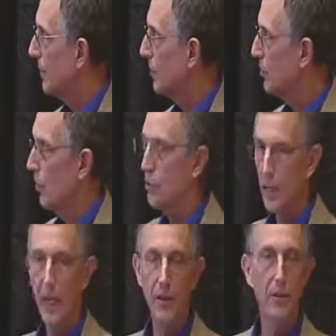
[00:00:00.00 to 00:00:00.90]
controls
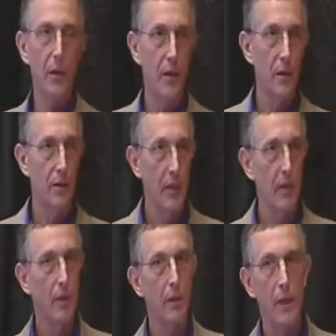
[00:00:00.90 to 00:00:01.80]
together that
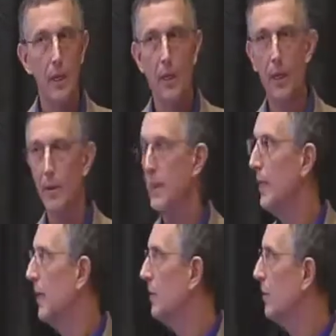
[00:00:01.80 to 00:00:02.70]
are
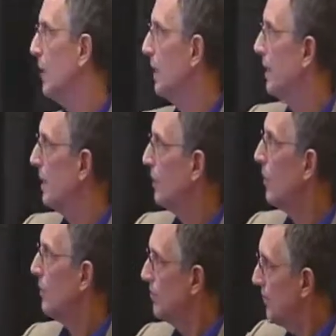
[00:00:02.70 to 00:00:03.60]
integrated and,
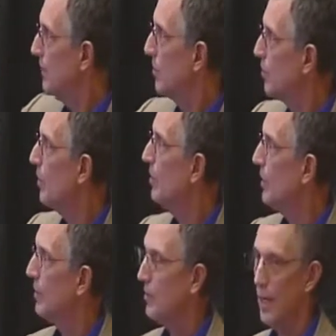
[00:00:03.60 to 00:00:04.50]

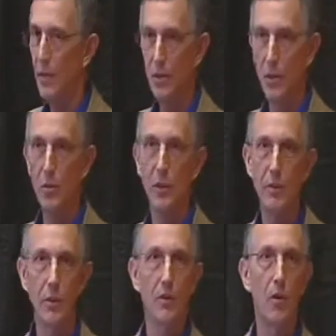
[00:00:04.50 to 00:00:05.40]
distributed intelligence, right?
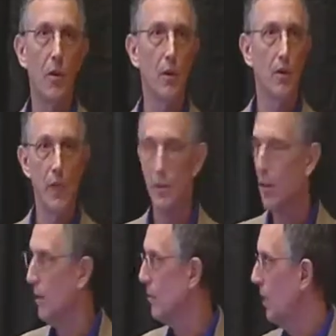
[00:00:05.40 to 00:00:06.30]
You've all heard that
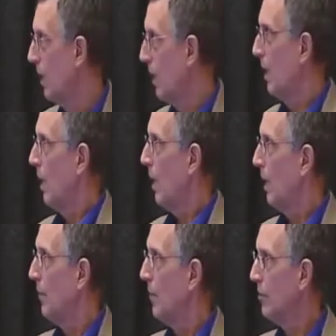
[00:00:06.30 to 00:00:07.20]
term.
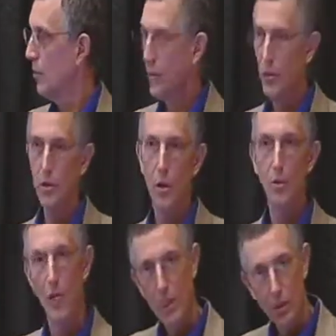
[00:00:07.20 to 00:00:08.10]
A group of
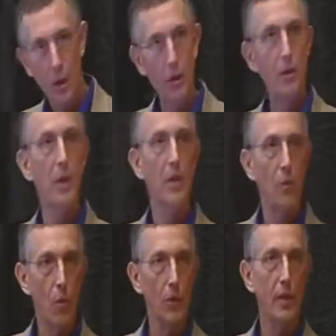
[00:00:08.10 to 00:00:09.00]
controls that can talk
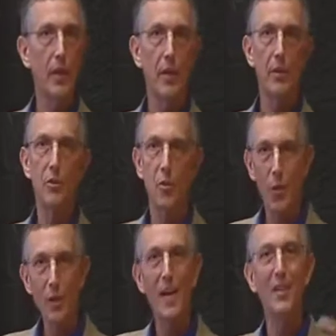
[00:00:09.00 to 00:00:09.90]
together, work together to
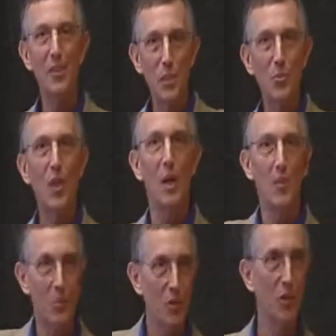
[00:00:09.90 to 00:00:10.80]
work out these
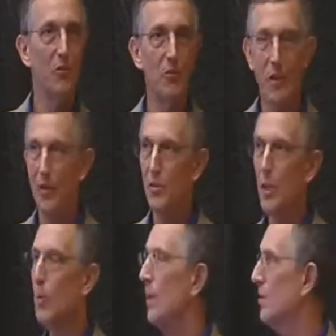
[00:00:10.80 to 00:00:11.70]
problems of
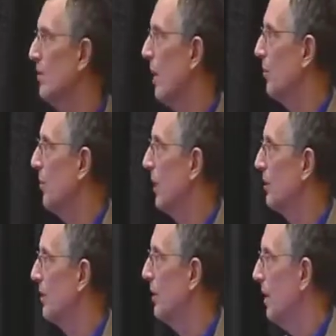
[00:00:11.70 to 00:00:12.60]
sequence of
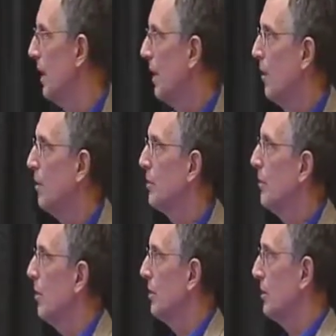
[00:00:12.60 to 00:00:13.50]
operation which
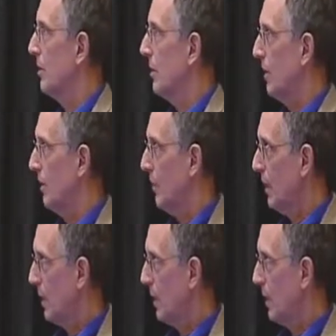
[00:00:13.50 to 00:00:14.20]
of course is going to,